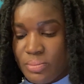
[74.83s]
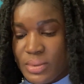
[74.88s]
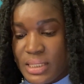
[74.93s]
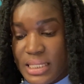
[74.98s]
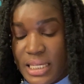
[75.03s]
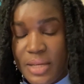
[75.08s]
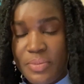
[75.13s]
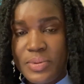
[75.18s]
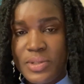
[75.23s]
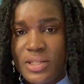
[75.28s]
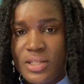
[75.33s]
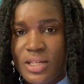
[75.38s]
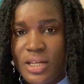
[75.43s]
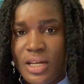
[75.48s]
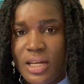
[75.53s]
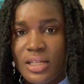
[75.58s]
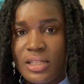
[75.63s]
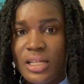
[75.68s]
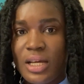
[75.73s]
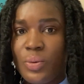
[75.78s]
tips
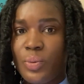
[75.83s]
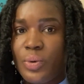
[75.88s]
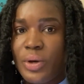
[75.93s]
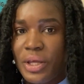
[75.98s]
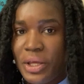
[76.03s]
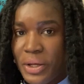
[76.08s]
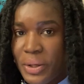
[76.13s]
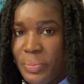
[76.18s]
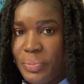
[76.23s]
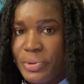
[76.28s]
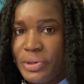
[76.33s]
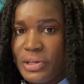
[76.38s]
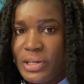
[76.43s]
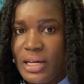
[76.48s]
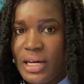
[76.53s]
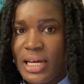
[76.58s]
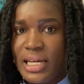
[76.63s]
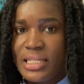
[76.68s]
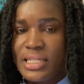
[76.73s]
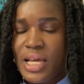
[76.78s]
here that will help you
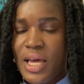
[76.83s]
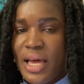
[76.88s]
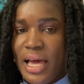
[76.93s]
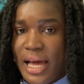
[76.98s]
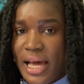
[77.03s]
guys